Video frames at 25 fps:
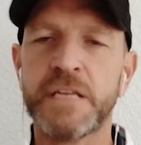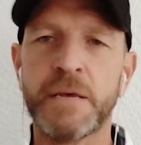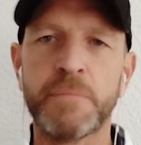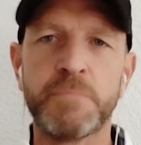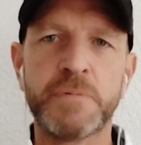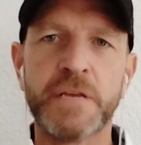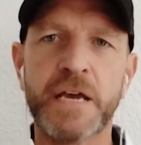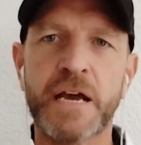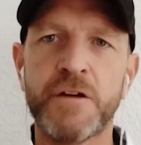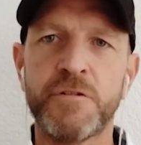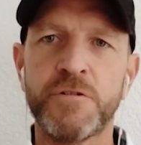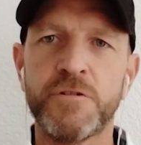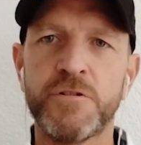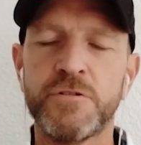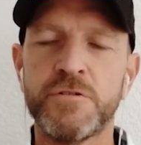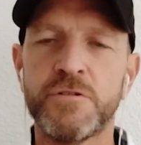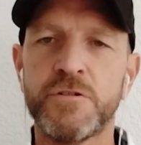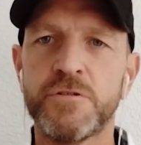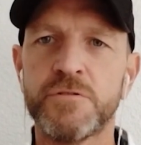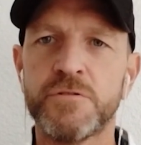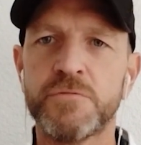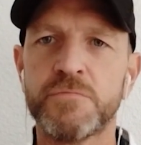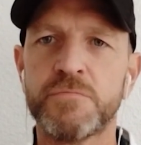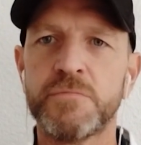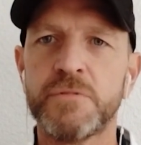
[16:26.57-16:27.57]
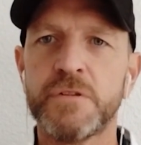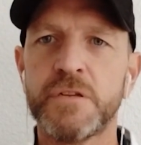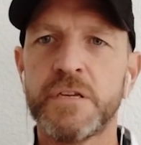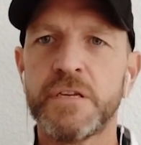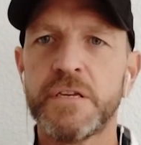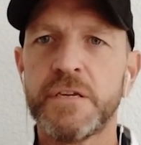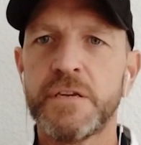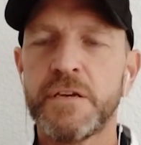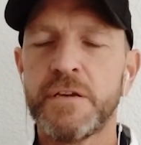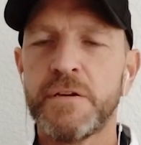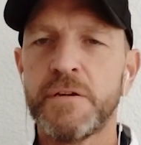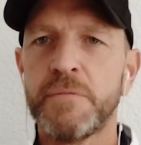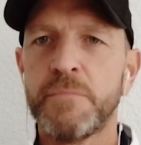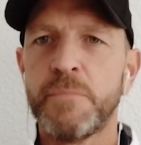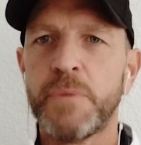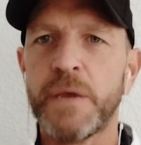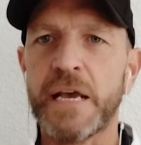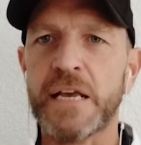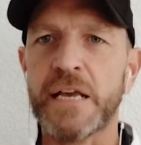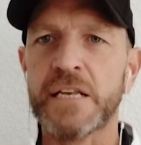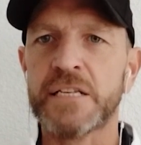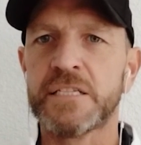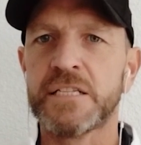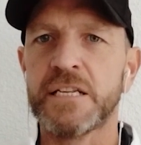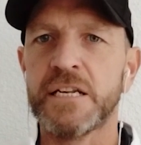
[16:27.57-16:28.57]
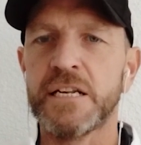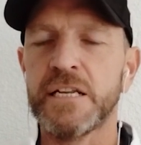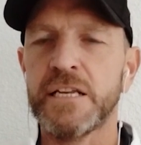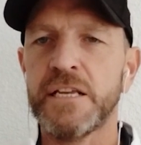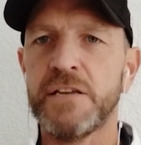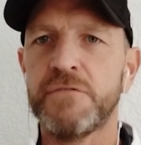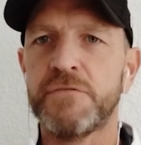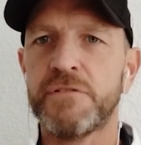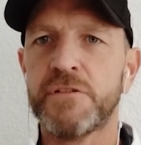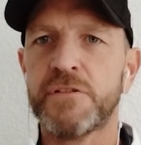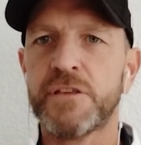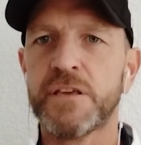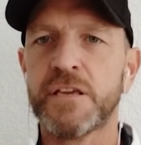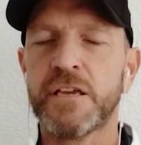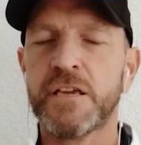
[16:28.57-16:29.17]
step down or be asked to leave.